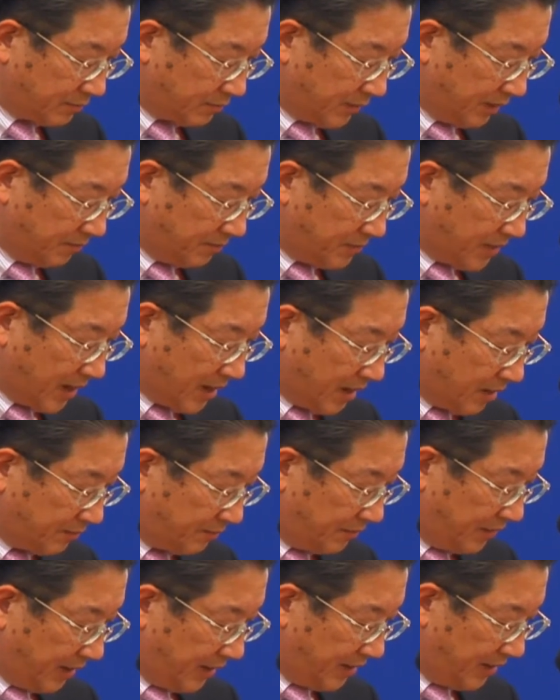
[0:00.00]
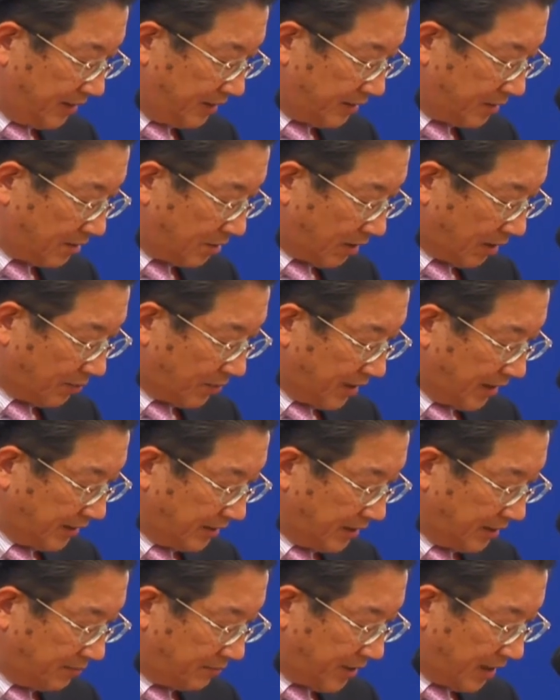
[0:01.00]
we have been
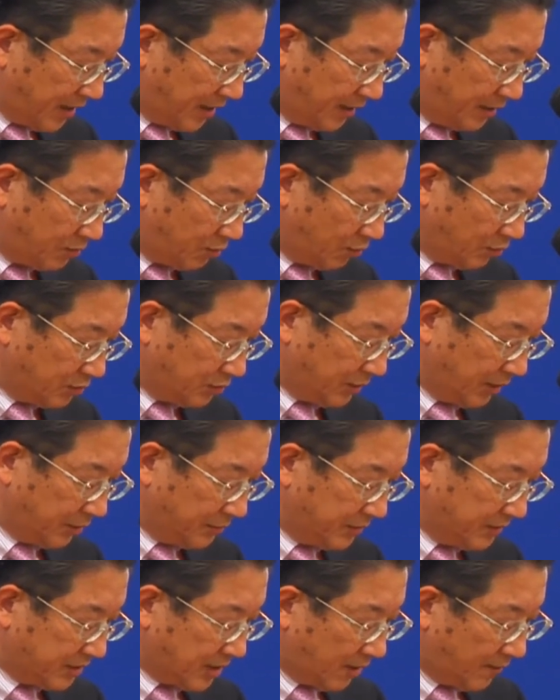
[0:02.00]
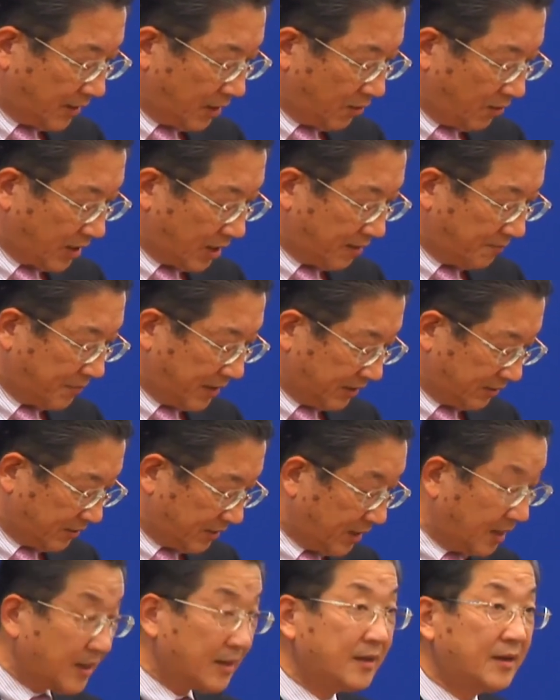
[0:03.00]
collaborating very closely with our local
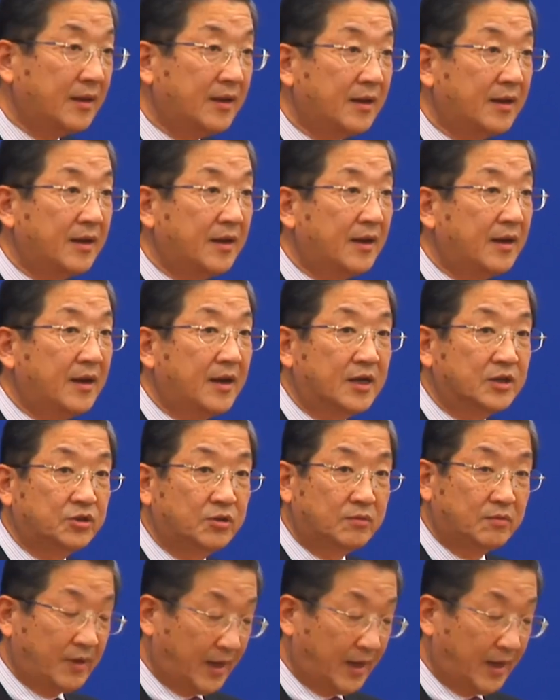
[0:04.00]
partner, Ashok